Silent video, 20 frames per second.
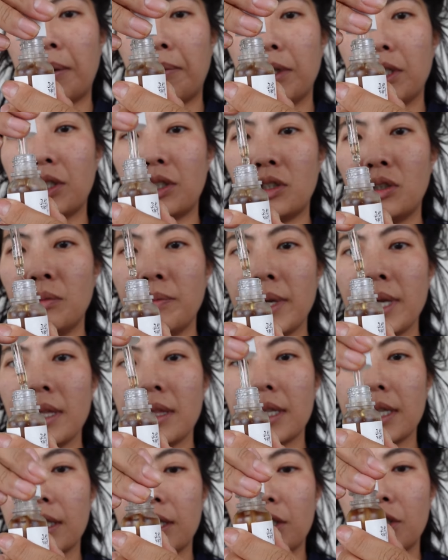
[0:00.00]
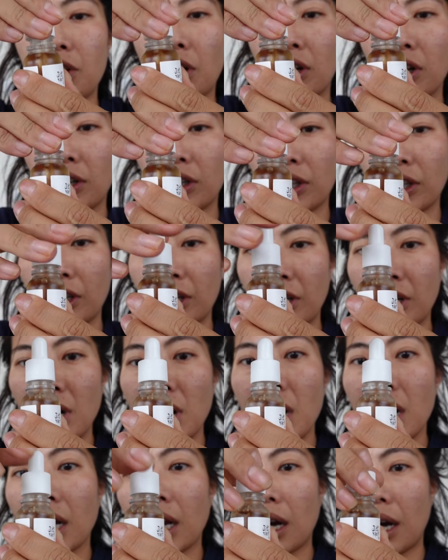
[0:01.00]
I'm assuming this darker
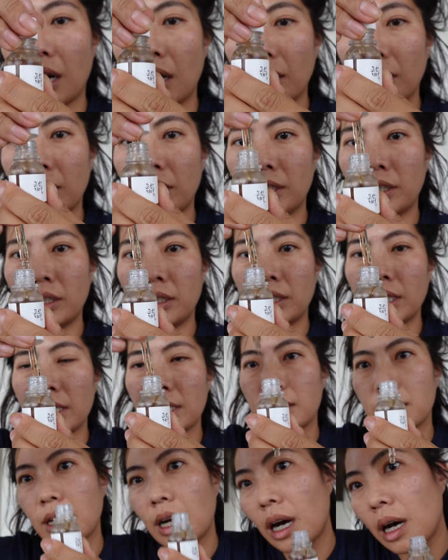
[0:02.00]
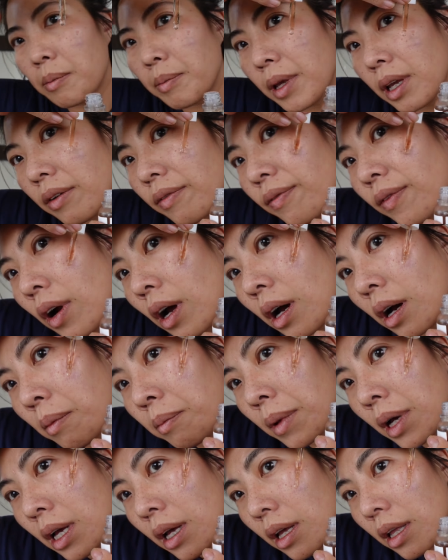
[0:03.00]
color is coming
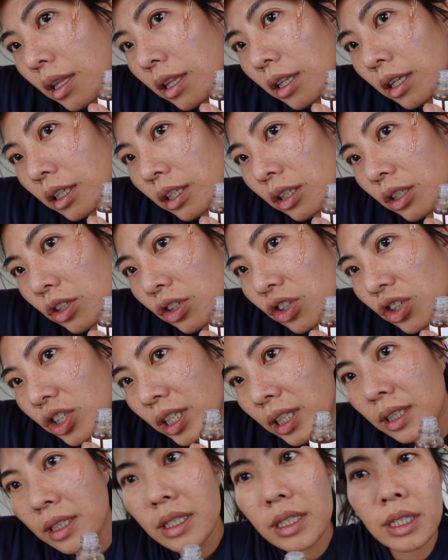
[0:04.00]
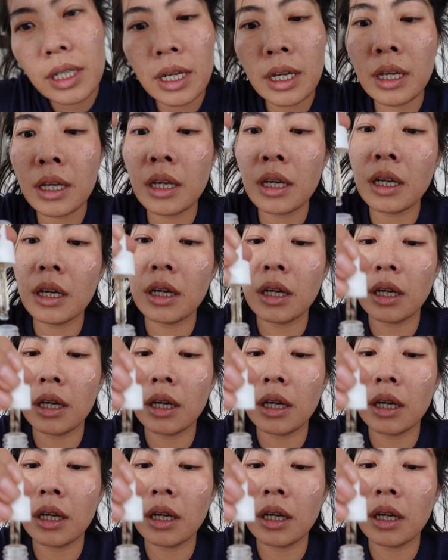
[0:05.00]
from the ginseng.